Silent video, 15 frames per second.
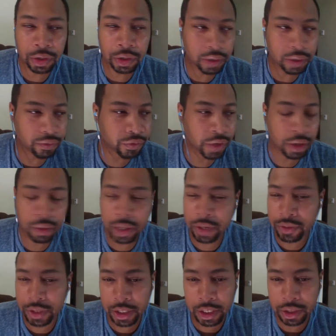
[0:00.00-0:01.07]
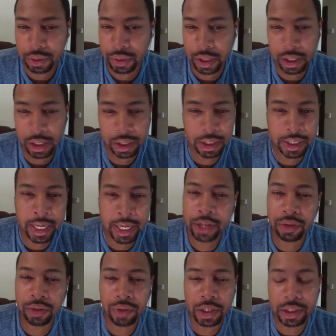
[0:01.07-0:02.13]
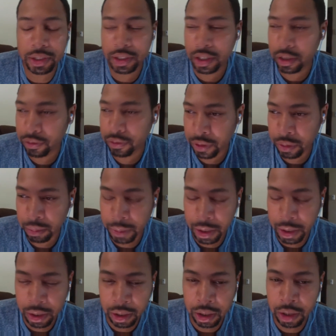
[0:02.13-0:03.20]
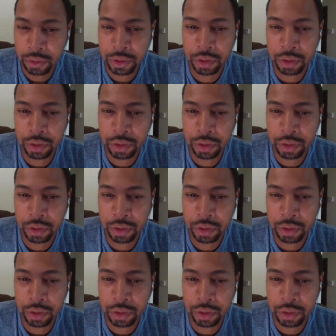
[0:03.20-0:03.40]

You can funnel everything through that. So now you can write your cell phone bill off.